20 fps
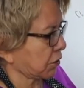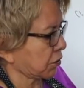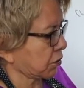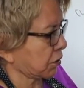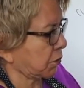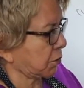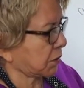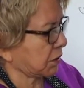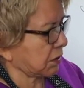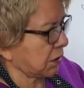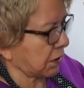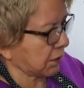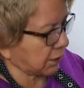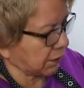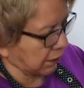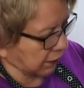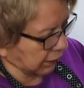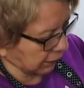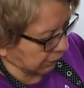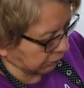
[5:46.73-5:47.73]
So it was
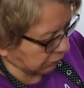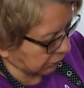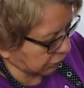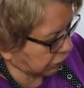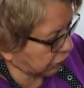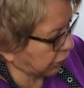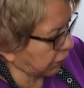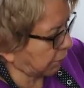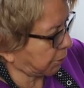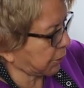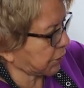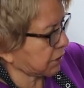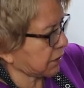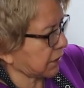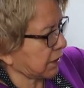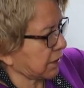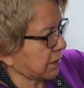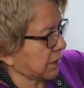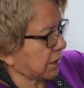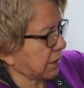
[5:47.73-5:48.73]
nothing, and even the
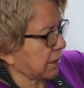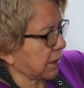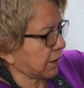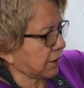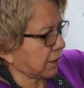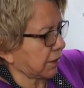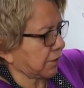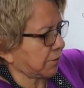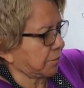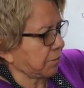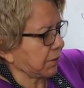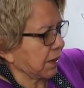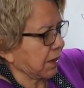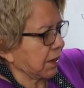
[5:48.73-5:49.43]
30% did nothing.